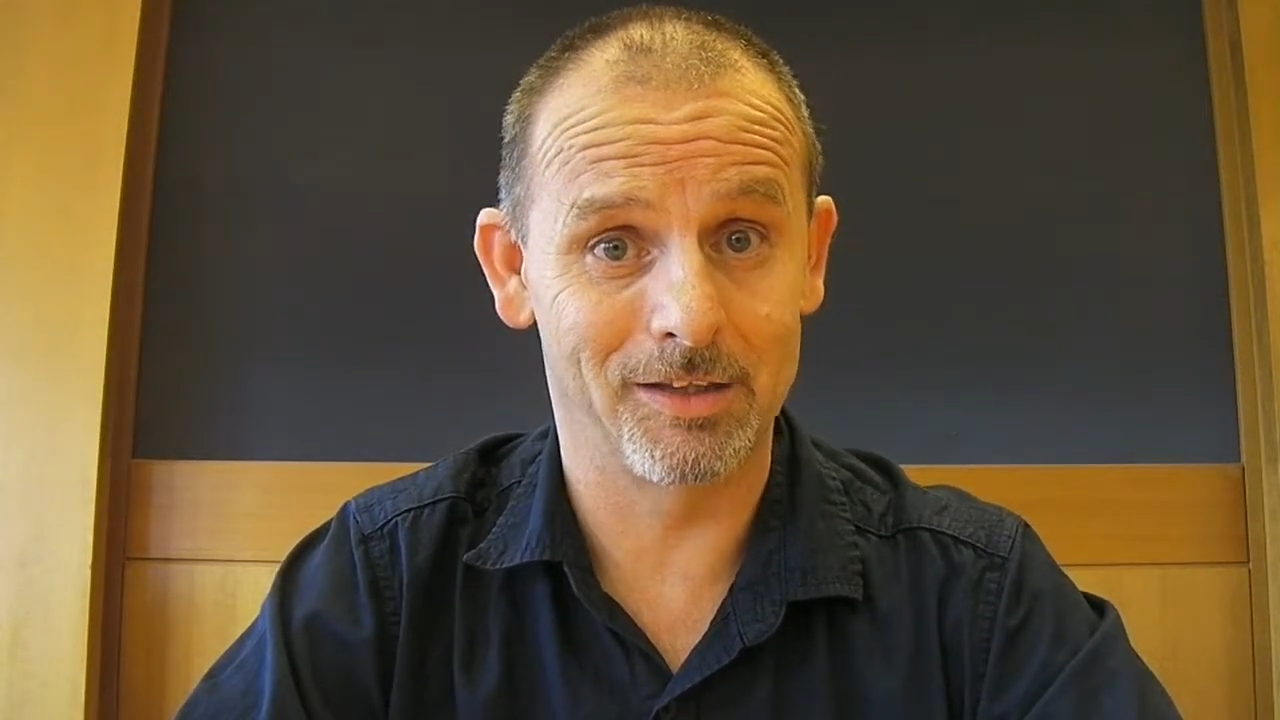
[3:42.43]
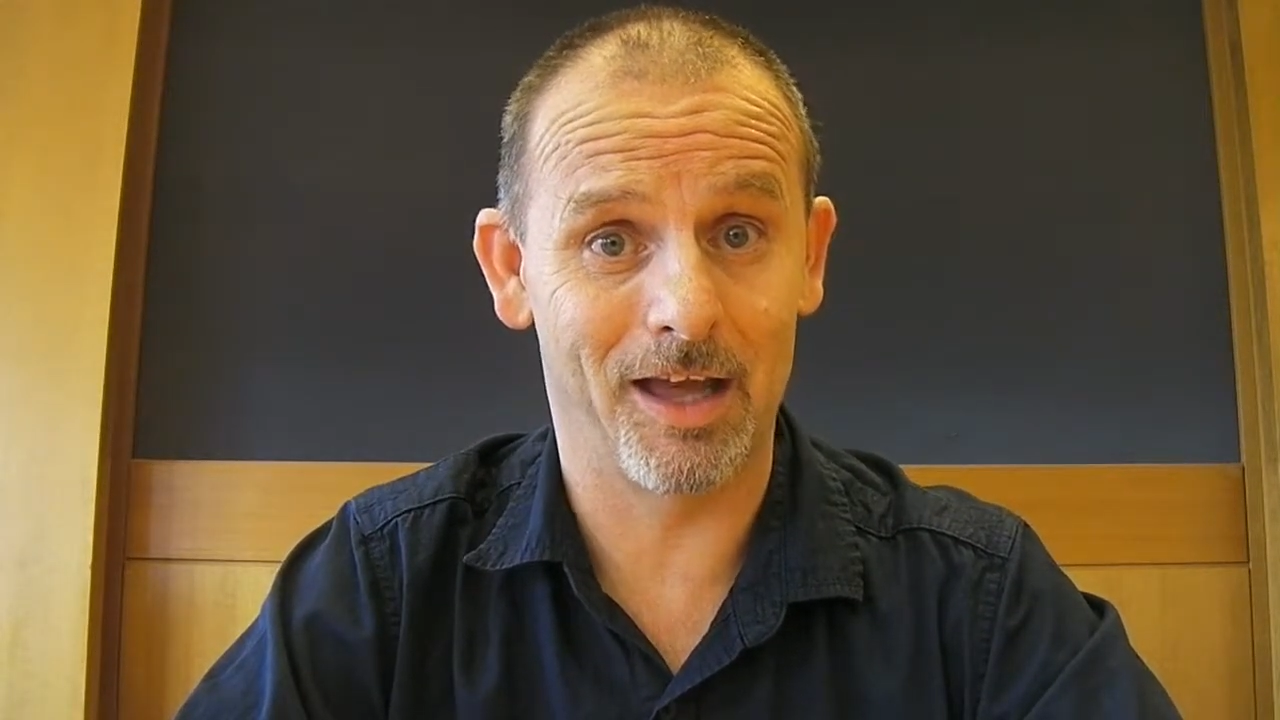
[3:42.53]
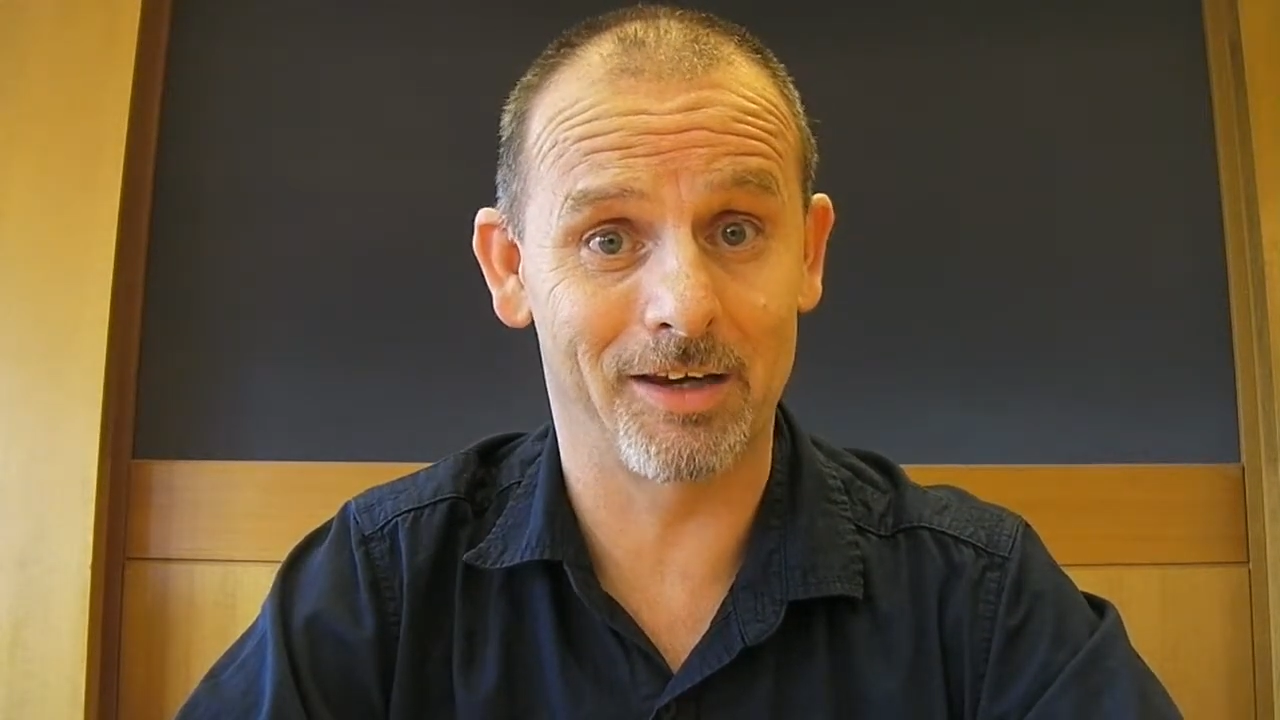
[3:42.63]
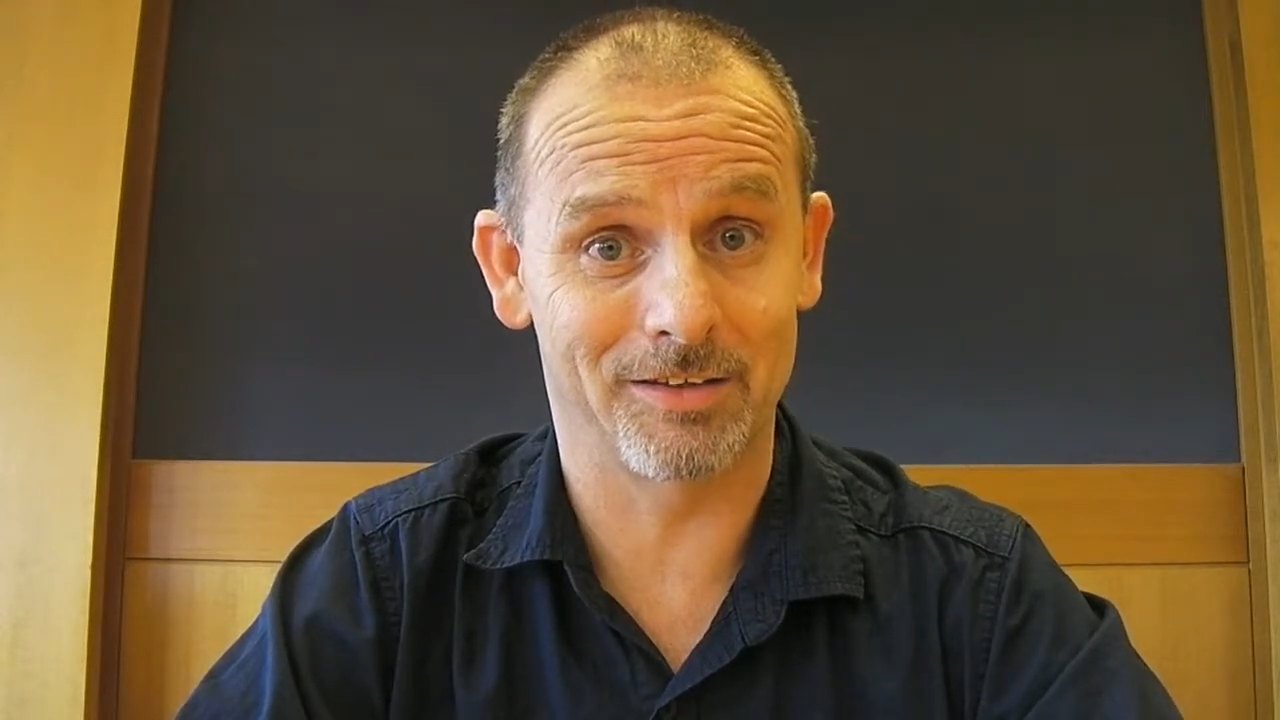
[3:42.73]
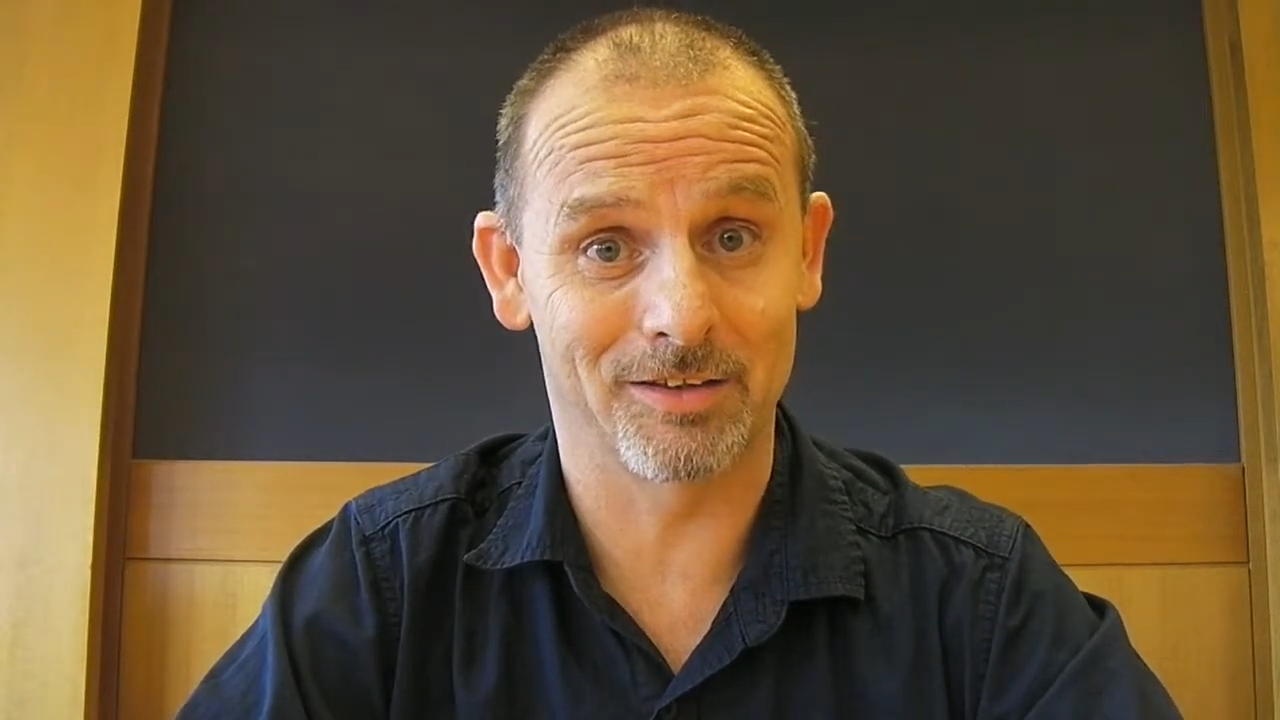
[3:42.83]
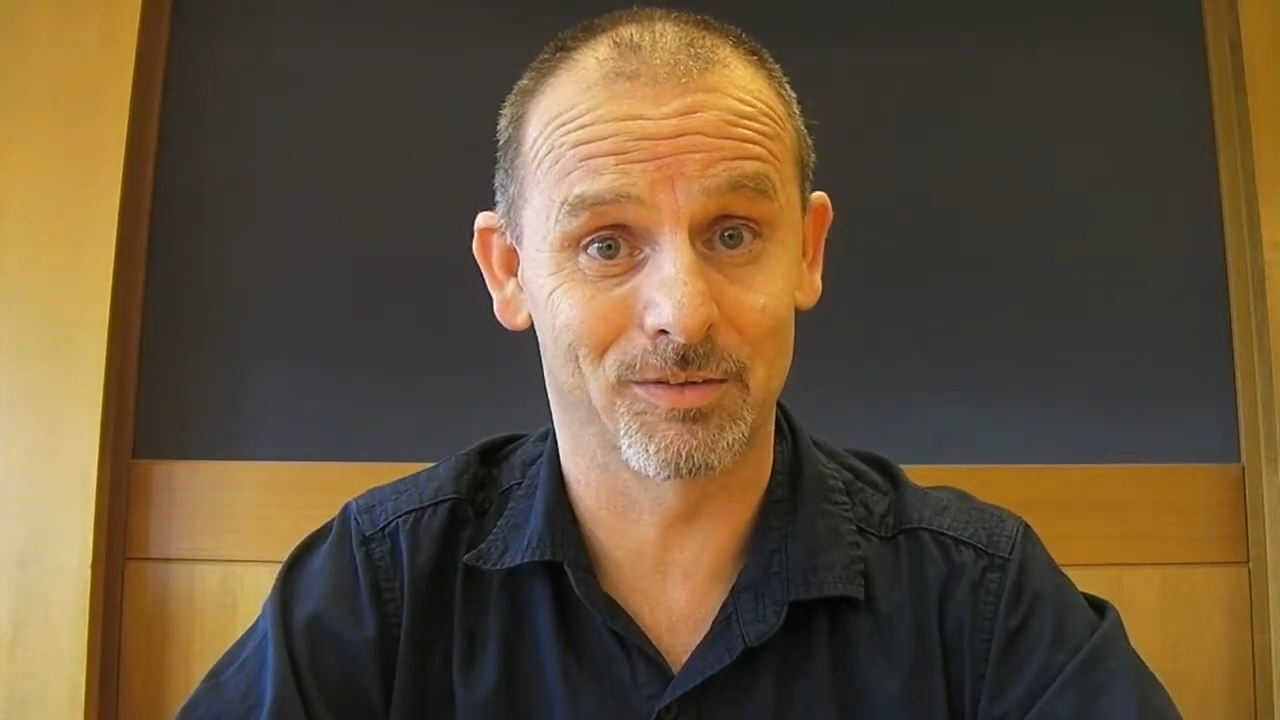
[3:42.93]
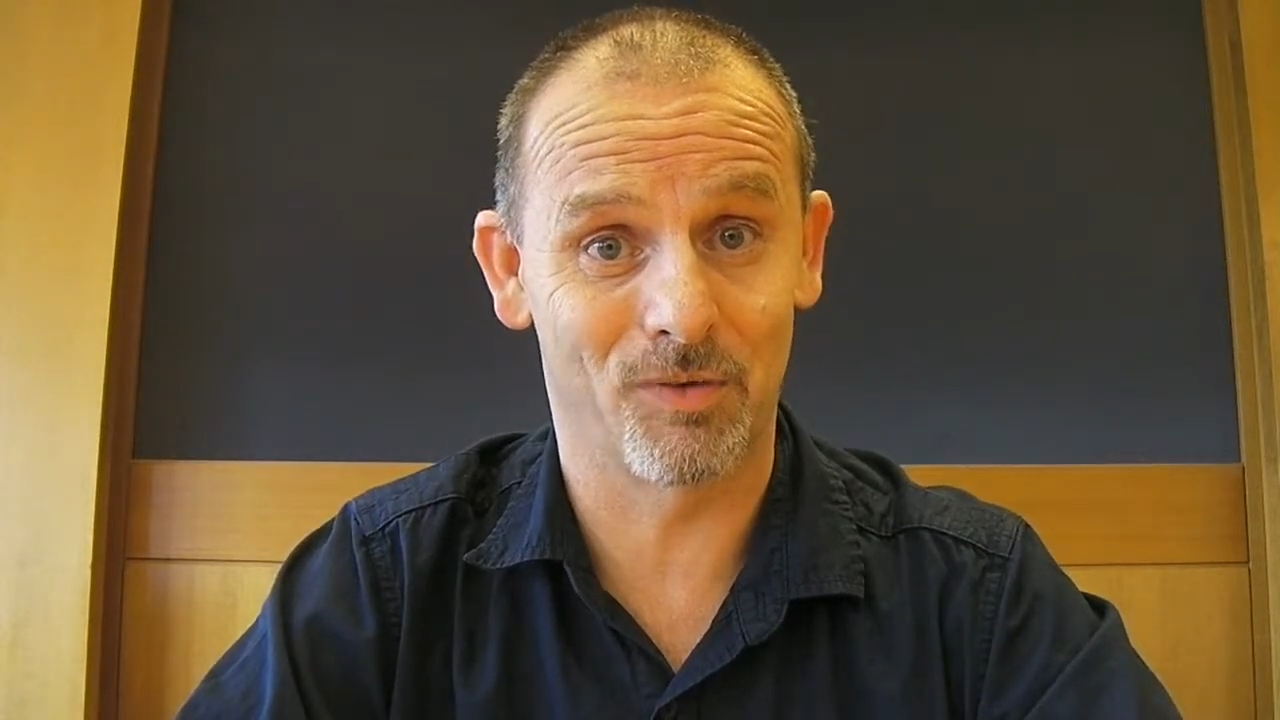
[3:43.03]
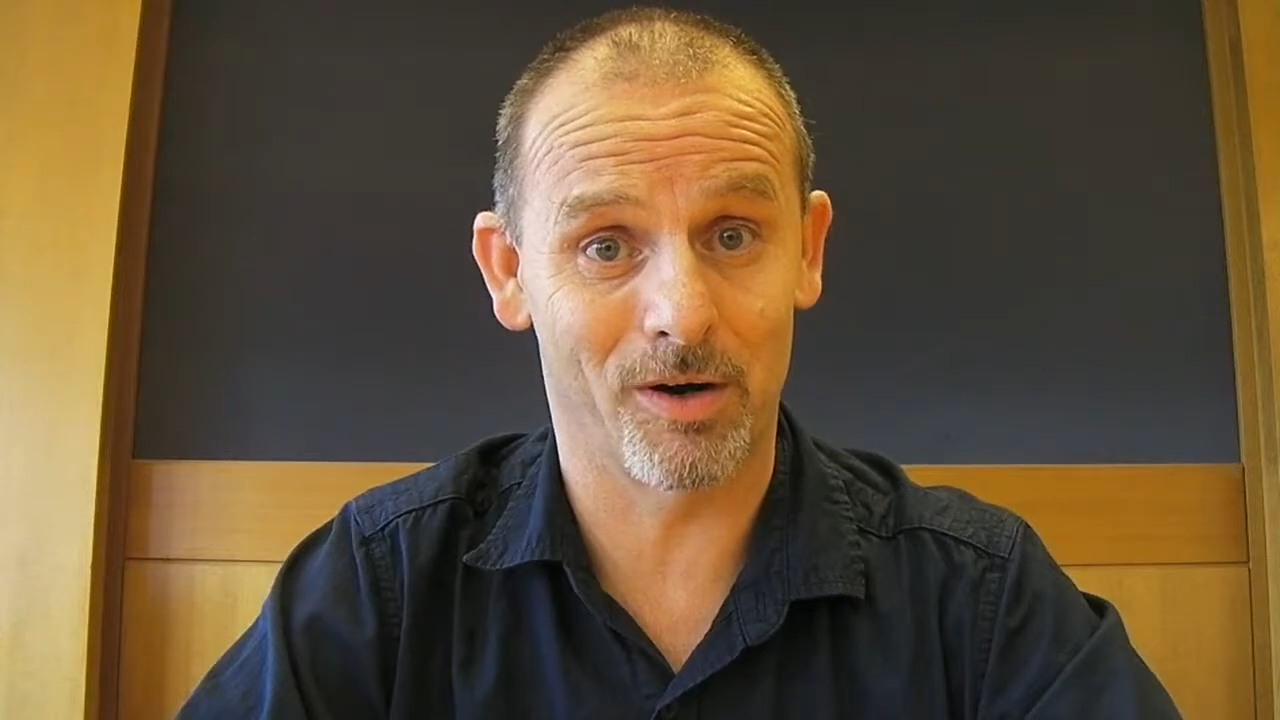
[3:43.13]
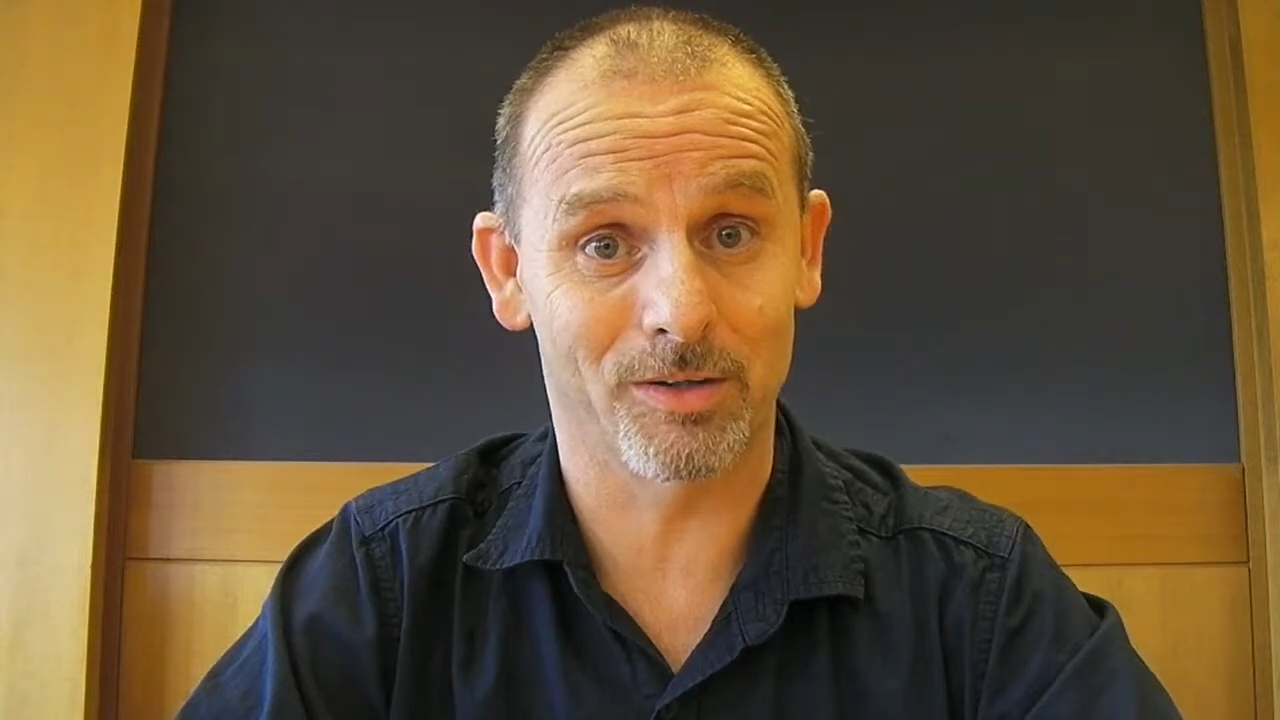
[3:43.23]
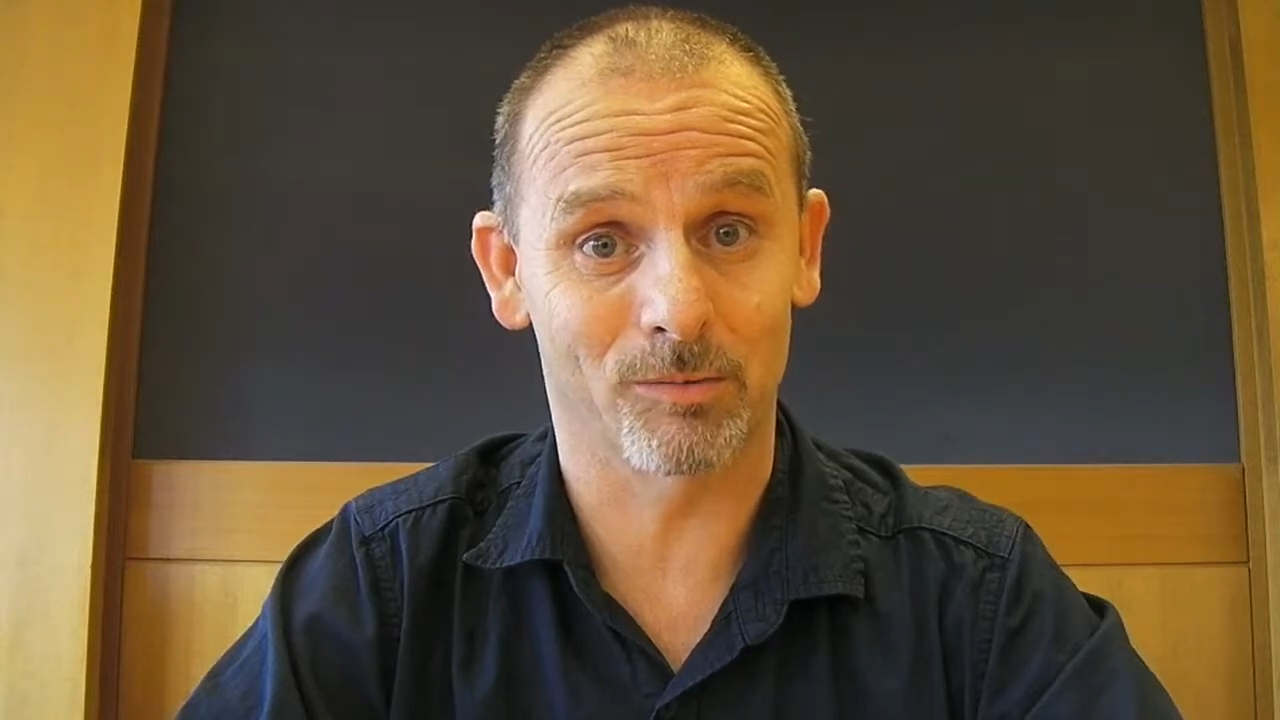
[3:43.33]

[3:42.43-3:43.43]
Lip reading: that is as far